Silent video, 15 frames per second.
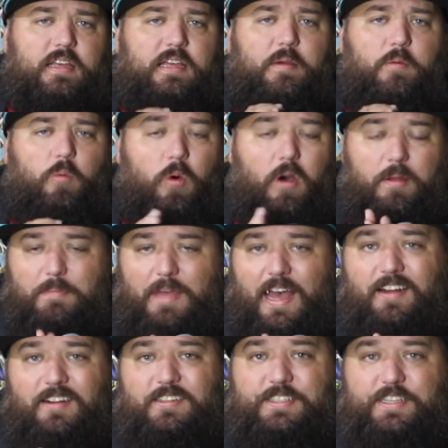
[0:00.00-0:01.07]
What
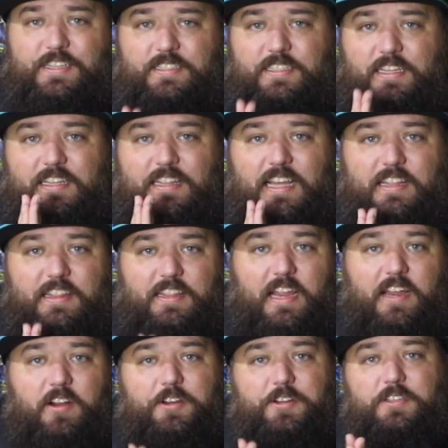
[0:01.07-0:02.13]
matters is that
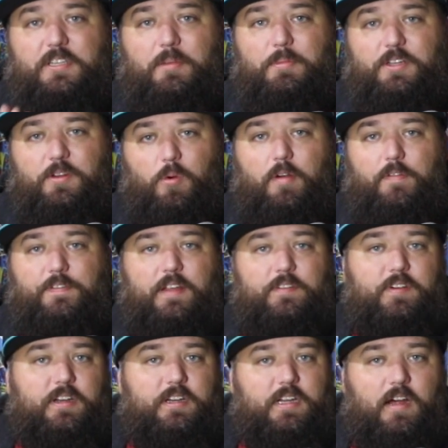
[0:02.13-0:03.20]
they are some of your
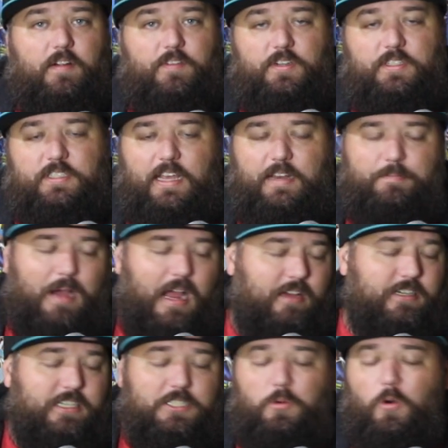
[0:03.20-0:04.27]
favorite covers. And my
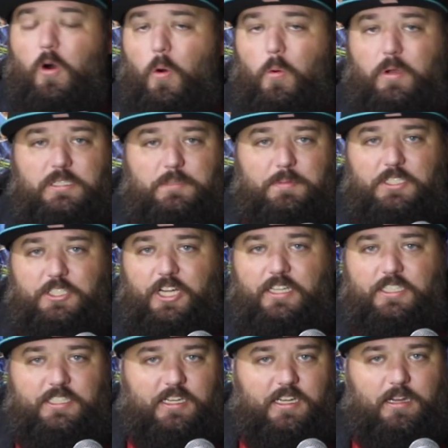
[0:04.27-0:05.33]
list will always be
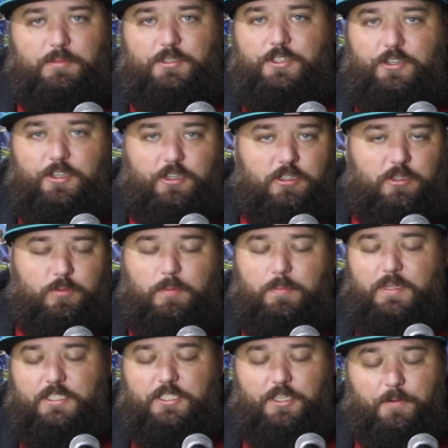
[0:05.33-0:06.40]
changing, and I'm sure yours would
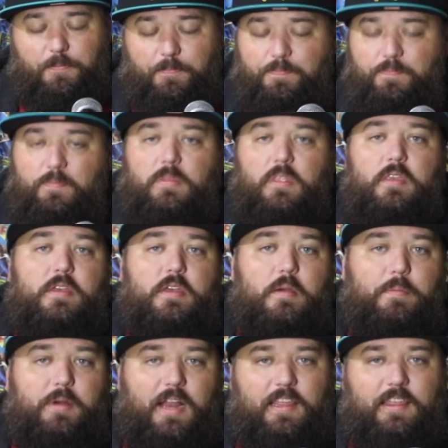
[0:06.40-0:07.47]
be too.
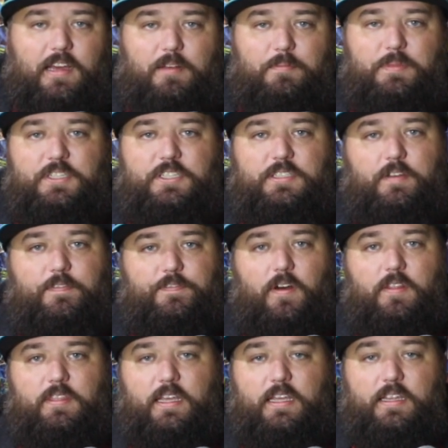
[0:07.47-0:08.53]
But I thought it'd be just a
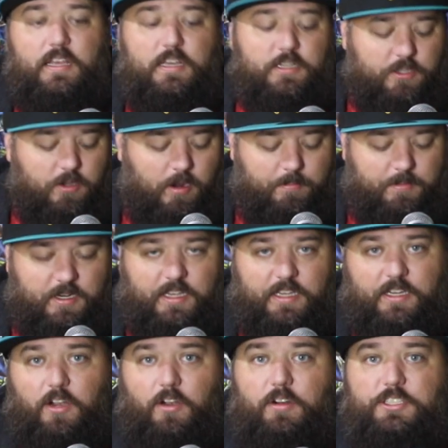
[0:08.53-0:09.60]
fun thing. So I'm going to
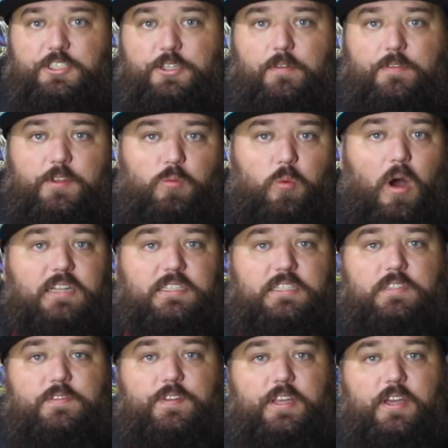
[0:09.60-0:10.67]
encourage you, if you watch
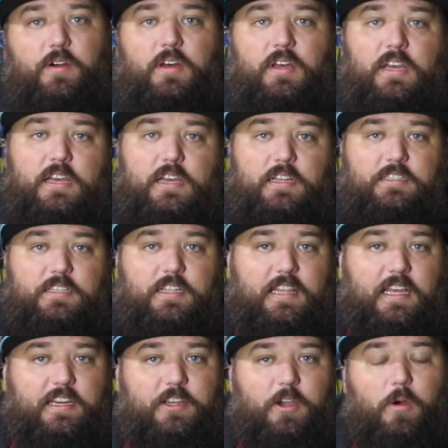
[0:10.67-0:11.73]
this video, to
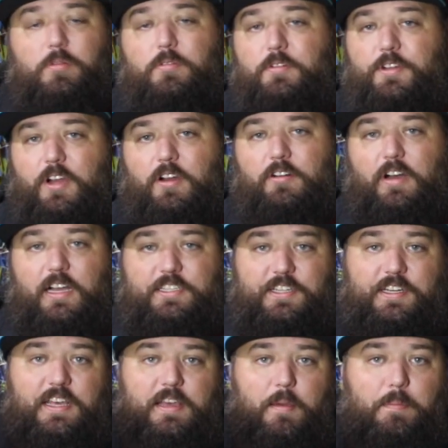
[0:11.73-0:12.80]
then go through your
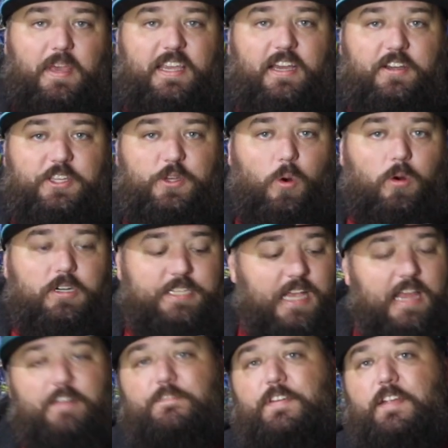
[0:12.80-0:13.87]
collection, pick out your
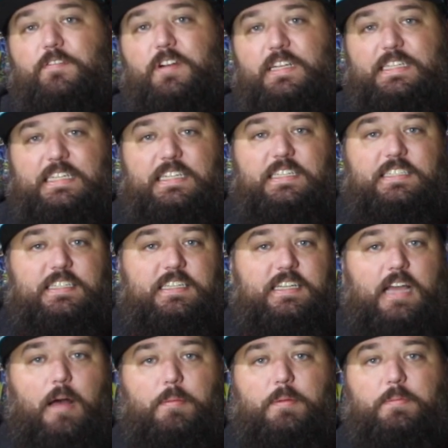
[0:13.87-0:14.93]
10 favorite DC
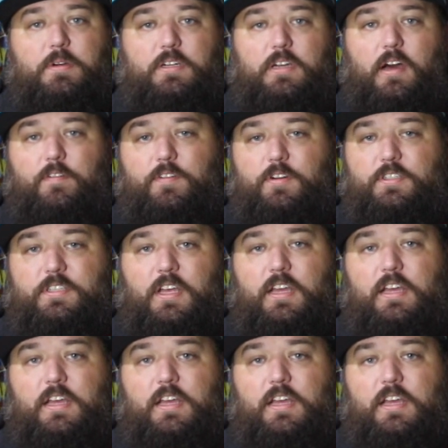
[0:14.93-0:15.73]
comic book covers,